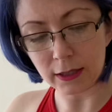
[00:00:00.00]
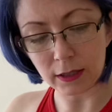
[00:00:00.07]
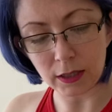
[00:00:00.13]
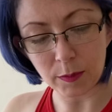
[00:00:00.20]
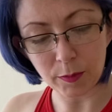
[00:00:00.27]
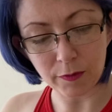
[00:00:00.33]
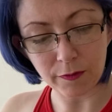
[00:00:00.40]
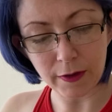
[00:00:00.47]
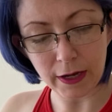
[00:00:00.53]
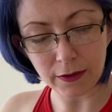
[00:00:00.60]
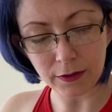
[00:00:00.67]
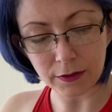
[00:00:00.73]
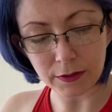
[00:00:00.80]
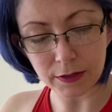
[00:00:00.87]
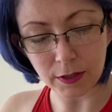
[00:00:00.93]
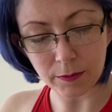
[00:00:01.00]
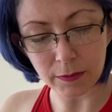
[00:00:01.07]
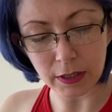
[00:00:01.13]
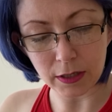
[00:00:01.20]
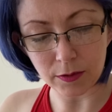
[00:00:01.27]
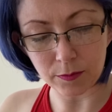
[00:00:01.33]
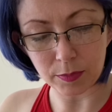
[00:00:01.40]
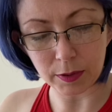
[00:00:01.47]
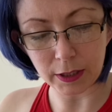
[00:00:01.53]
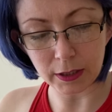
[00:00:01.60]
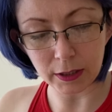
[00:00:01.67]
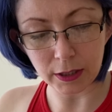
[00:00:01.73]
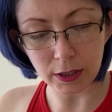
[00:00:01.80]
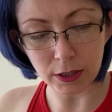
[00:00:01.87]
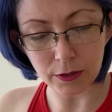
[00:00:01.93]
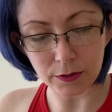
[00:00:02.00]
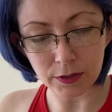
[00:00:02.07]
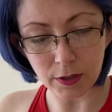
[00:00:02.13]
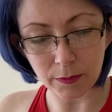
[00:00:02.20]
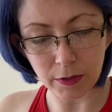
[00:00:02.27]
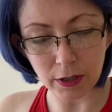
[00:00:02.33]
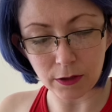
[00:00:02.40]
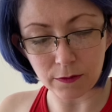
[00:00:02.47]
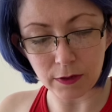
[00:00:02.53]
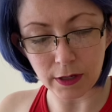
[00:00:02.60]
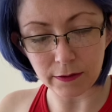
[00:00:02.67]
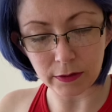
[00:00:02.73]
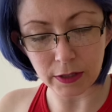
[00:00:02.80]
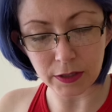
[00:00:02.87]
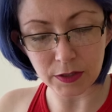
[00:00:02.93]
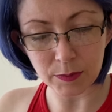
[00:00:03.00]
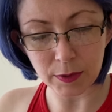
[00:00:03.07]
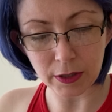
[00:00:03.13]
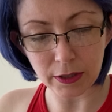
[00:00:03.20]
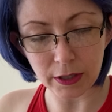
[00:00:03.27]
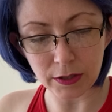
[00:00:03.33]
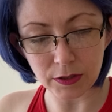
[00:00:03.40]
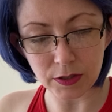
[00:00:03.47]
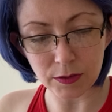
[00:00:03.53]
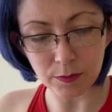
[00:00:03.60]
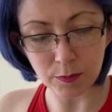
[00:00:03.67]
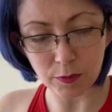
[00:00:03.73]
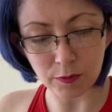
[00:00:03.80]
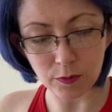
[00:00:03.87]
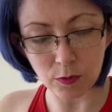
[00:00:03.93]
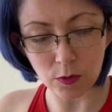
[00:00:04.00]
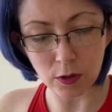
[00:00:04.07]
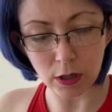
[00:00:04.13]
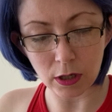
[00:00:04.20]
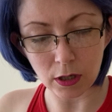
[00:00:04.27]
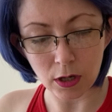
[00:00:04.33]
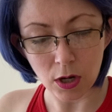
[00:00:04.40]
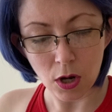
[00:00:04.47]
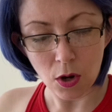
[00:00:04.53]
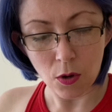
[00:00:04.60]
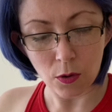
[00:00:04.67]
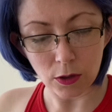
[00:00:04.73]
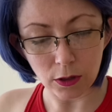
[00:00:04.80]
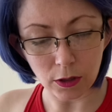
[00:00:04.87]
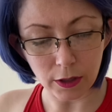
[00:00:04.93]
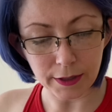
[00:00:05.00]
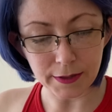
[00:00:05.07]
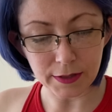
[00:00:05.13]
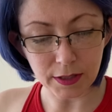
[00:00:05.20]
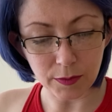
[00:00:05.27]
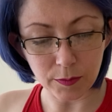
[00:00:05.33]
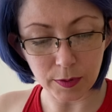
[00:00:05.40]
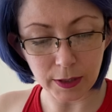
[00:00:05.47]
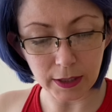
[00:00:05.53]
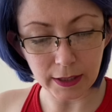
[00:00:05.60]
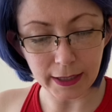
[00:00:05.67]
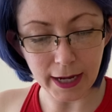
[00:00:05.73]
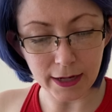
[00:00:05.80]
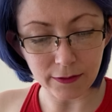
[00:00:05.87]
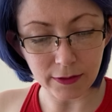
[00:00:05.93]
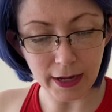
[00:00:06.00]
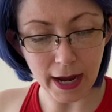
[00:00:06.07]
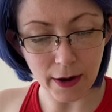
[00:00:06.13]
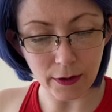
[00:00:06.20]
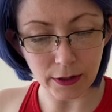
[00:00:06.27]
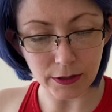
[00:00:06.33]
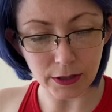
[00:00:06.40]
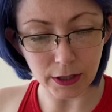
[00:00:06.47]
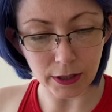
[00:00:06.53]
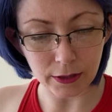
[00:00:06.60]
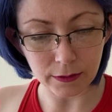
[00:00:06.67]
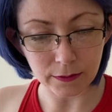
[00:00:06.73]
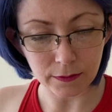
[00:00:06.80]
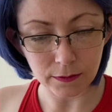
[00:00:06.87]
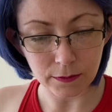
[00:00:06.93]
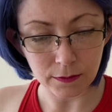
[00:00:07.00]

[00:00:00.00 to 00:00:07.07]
the leap of faith on something completely new, something you've never experienced before or is completely out of character.